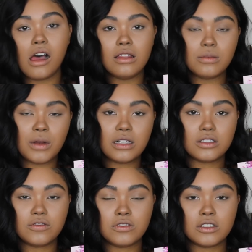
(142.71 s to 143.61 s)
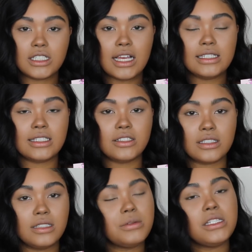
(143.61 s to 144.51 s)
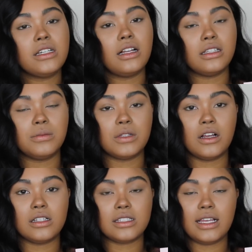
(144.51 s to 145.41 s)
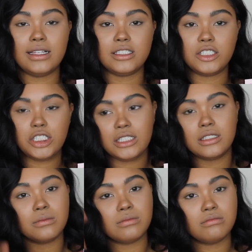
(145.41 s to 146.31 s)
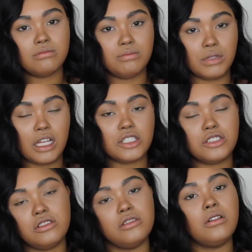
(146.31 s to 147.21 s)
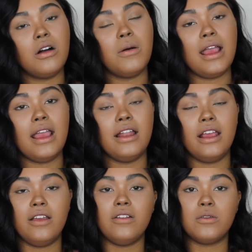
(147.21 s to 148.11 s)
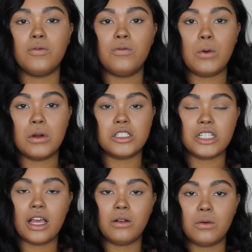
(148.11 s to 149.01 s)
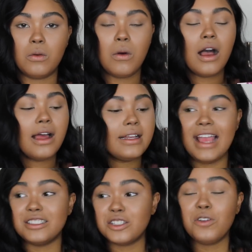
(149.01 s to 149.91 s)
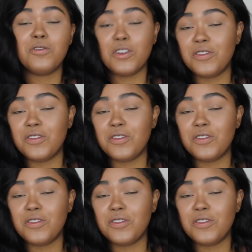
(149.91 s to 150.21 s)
All the products are full size. There's a lipstick, a lip gloss, a cheek blush duo, and a 4 shadow quad. And so for